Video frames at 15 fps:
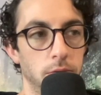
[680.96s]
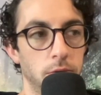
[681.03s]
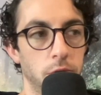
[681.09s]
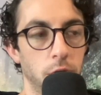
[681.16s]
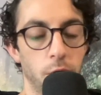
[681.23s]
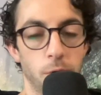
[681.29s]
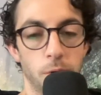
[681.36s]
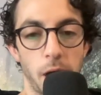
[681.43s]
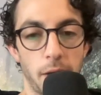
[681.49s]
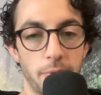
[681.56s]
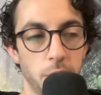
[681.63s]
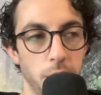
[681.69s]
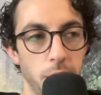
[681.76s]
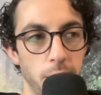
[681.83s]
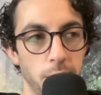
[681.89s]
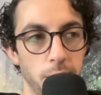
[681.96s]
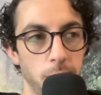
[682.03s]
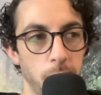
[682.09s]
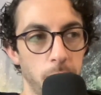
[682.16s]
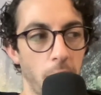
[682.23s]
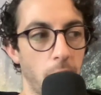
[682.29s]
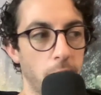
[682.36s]
So after this,
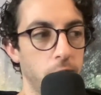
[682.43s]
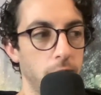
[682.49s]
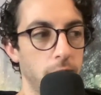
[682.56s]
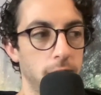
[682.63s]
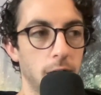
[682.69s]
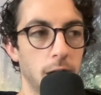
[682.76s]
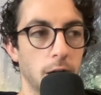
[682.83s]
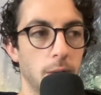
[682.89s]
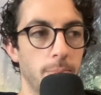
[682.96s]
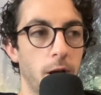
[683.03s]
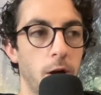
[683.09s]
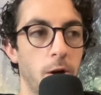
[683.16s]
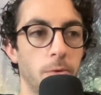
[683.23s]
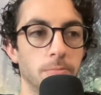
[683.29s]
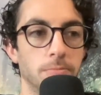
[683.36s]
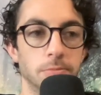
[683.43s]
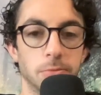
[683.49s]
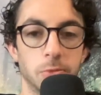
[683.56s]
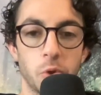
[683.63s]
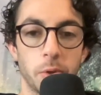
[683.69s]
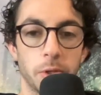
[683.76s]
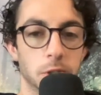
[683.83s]
Patrick is talking about
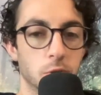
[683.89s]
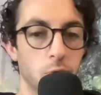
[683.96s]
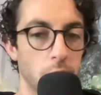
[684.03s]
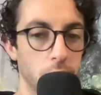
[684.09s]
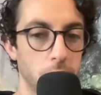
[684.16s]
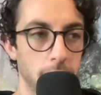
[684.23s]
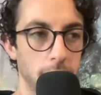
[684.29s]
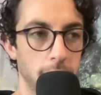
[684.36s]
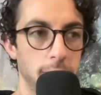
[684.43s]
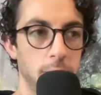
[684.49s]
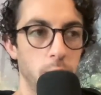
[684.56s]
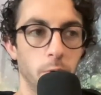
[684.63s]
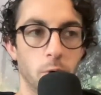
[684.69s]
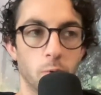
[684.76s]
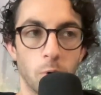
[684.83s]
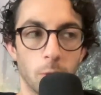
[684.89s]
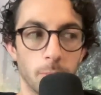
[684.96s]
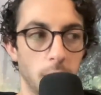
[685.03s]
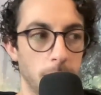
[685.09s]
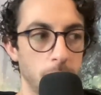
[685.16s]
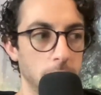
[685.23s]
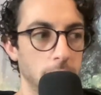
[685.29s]
doing stretches, doing warm
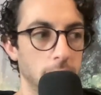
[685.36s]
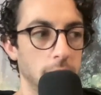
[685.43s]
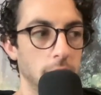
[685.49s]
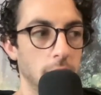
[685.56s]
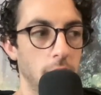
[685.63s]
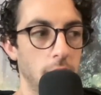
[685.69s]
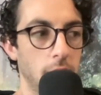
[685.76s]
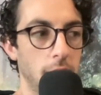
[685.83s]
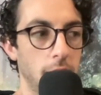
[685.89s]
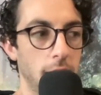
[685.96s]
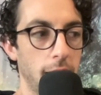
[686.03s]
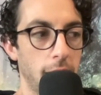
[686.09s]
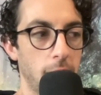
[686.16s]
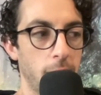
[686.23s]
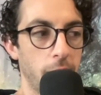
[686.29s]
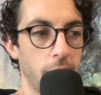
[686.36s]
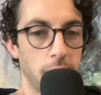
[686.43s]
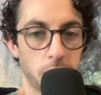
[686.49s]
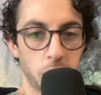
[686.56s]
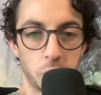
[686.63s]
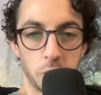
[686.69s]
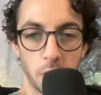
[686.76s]
ups. Now,
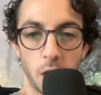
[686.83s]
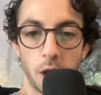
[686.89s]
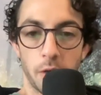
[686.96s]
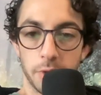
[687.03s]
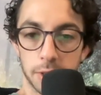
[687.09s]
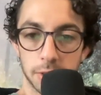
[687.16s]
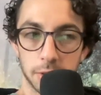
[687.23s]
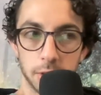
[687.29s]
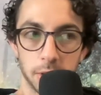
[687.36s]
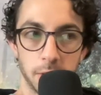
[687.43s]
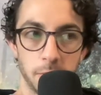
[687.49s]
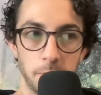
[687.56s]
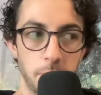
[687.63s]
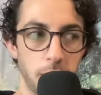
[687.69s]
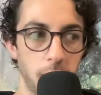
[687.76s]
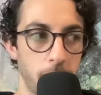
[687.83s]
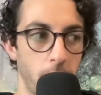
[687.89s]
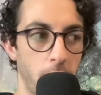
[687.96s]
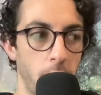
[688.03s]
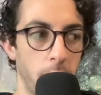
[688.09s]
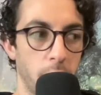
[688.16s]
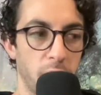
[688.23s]
this should obviously be a
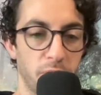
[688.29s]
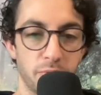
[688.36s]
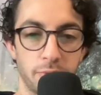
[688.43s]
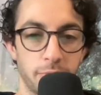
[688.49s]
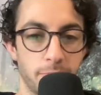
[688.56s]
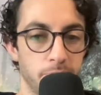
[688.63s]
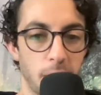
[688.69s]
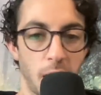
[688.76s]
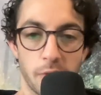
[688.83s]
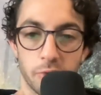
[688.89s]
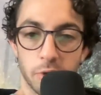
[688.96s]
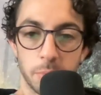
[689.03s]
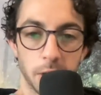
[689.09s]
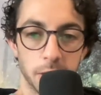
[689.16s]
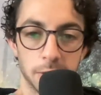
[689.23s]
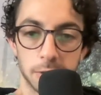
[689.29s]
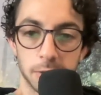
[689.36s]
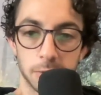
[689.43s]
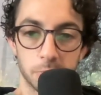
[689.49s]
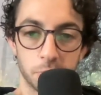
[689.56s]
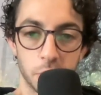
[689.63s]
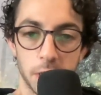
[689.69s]
part of everybody's
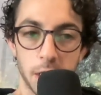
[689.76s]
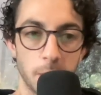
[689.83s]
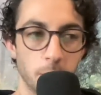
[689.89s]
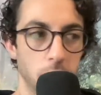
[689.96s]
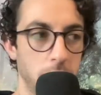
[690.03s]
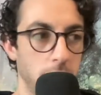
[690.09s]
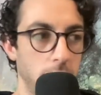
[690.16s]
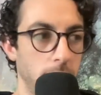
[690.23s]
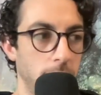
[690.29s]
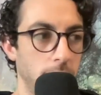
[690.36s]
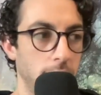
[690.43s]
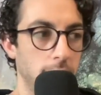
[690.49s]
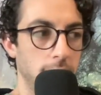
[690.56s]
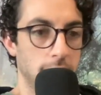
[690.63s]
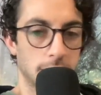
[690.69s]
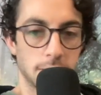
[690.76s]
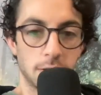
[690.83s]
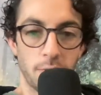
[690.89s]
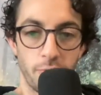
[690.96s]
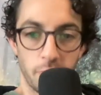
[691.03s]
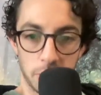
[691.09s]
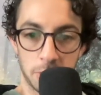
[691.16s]
pregame routine because this is
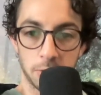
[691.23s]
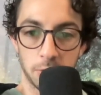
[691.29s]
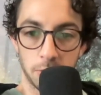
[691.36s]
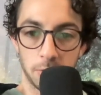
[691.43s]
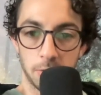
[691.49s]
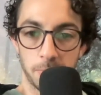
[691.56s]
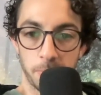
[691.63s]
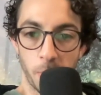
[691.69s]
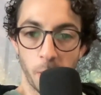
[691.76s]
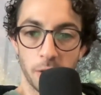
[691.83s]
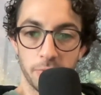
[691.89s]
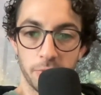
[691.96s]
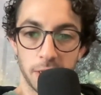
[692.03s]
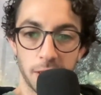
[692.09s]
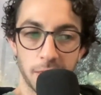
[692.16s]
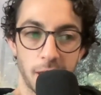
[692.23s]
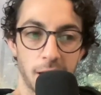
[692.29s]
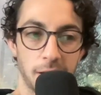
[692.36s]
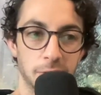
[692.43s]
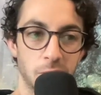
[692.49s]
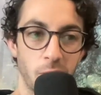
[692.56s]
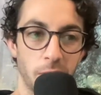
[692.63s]
the physical part of it that
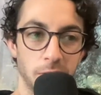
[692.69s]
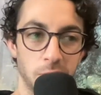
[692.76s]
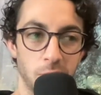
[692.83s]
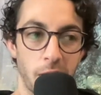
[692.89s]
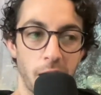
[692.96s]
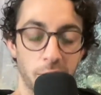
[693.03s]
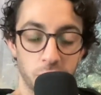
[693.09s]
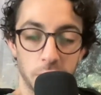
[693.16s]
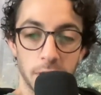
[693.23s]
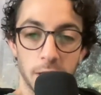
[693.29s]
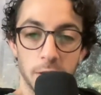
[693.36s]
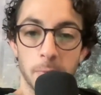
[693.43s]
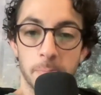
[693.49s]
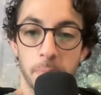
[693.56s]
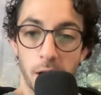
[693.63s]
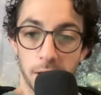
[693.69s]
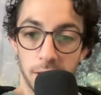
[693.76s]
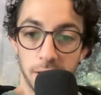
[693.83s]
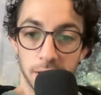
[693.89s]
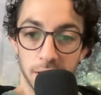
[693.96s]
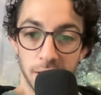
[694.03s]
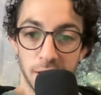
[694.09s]
is going to actually get your
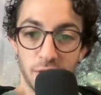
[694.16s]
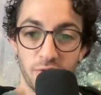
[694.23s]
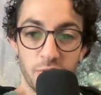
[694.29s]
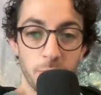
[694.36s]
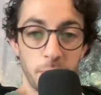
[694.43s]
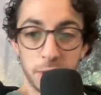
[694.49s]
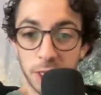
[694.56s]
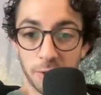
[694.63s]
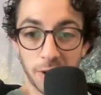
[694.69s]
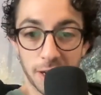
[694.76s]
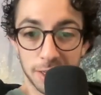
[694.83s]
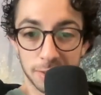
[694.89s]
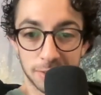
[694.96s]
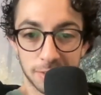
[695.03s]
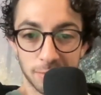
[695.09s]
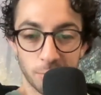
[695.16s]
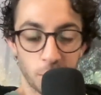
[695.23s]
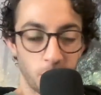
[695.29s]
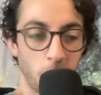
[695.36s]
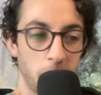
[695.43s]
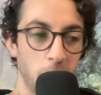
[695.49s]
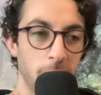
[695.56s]
body familiarized with
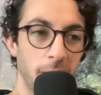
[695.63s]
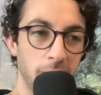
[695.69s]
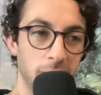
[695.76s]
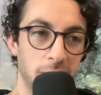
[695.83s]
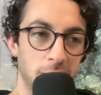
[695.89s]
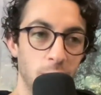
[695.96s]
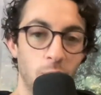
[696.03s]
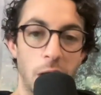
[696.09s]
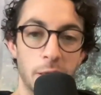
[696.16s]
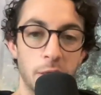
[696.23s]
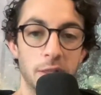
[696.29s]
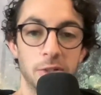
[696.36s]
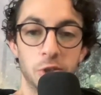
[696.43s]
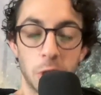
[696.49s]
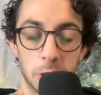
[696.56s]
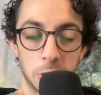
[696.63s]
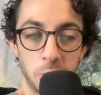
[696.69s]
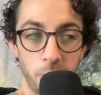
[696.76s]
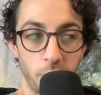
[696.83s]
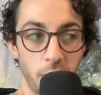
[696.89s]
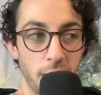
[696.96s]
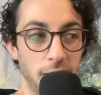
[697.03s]
what you're about to do rather than just your
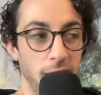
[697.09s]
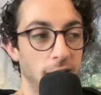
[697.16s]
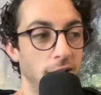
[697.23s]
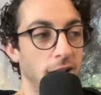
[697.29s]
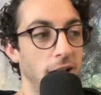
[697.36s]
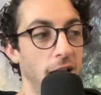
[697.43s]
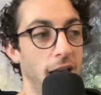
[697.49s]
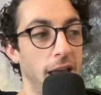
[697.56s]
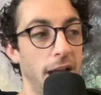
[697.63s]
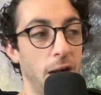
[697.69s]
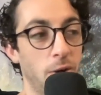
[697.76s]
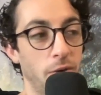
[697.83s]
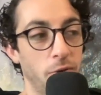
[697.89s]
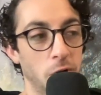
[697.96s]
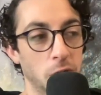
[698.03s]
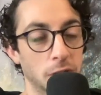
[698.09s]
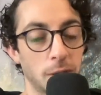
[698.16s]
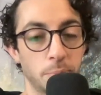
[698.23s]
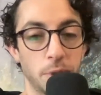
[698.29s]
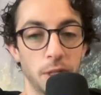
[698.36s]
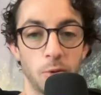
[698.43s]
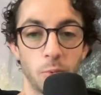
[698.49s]
brain. However,
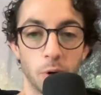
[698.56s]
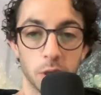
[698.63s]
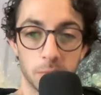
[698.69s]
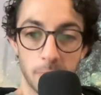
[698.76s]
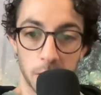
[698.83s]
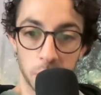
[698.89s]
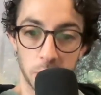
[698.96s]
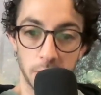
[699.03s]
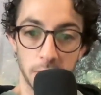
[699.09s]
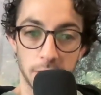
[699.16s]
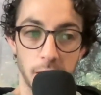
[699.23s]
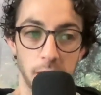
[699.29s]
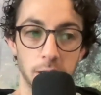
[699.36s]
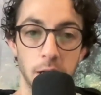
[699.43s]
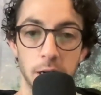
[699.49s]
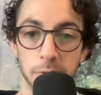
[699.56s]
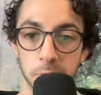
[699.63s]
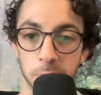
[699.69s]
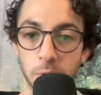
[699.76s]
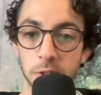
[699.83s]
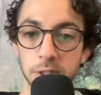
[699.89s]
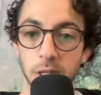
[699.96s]
something worth mentioning that a lot of
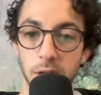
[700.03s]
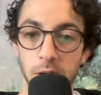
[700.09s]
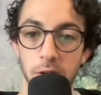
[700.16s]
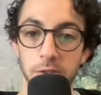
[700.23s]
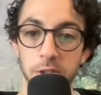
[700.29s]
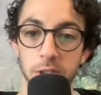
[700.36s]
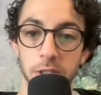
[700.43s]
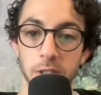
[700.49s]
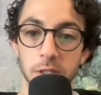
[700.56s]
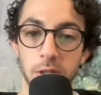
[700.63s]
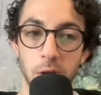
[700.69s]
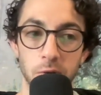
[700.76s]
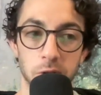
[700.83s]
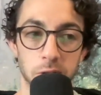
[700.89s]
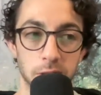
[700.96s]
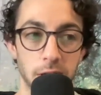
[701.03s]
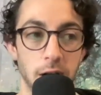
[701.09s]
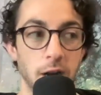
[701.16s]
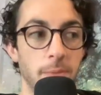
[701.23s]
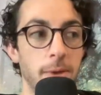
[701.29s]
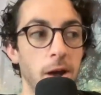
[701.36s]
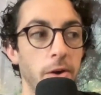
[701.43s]
sports psychology coaches
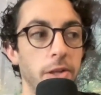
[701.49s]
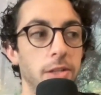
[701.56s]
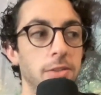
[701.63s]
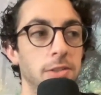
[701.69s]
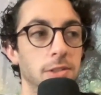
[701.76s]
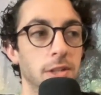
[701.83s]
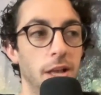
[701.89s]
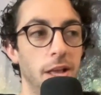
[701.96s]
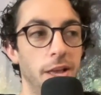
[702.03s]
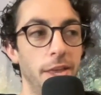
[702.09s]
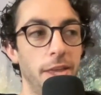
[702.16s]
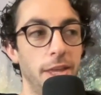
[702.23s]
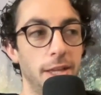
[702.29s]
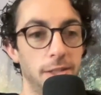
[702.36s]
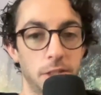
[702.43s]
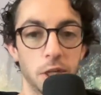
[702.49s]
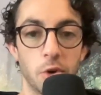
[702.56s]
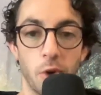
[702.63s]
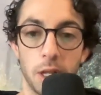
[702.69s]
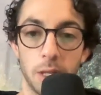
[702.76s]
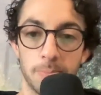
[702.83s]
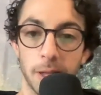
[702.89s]
talk about is
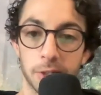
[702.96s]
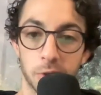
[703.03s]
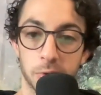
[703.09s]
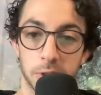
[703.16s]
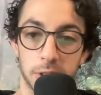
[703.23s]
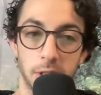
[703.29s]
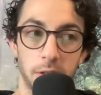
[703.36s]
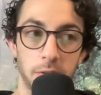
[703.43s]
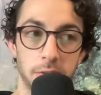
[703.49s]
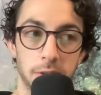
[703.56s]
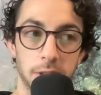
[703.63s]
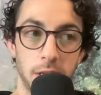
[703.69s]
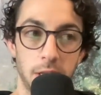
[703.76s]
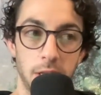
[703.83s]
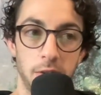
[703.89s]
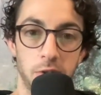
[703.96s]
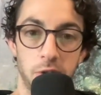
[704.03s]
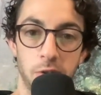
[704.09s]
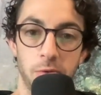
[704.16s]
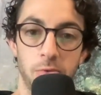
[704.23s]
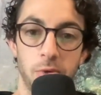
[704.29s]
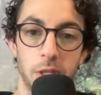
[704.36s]
integrating mental skills
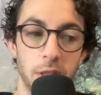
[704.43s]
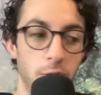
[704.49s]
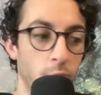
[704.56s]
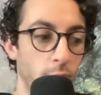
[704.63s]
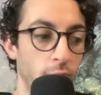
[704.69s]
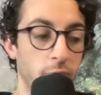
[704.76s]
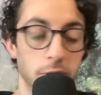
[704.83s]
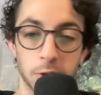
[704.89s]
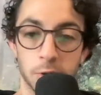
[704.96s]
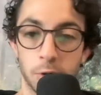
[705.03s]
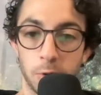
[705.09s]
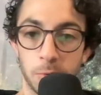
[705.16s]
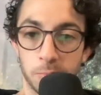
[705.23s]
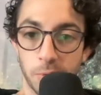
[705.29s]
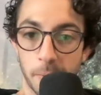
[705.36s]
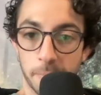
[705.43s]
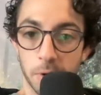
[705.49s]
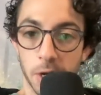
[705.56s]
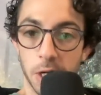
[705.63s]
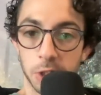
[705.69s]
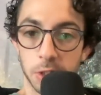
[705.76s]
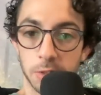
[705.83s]
into your physical
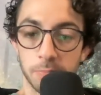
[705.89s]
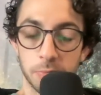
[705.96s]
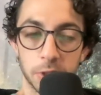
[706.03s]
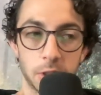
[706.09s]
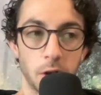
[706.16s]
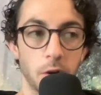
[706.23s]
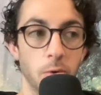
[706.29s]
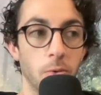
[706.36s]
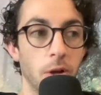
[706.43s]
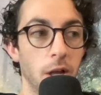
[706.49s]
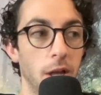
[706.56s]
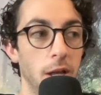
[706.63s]
preparation. So,